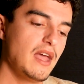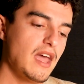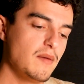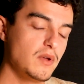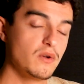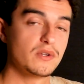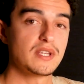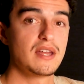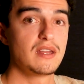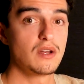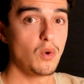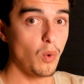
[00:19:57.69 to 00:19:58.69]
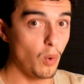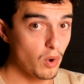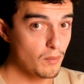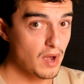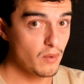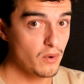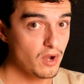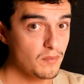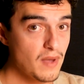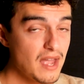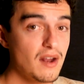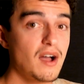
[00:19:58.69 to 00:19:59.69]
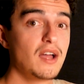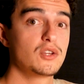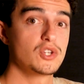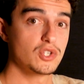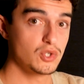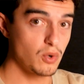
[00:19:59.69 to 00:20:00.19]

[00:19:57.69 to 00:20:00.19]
And because I didn't order my workmate, I just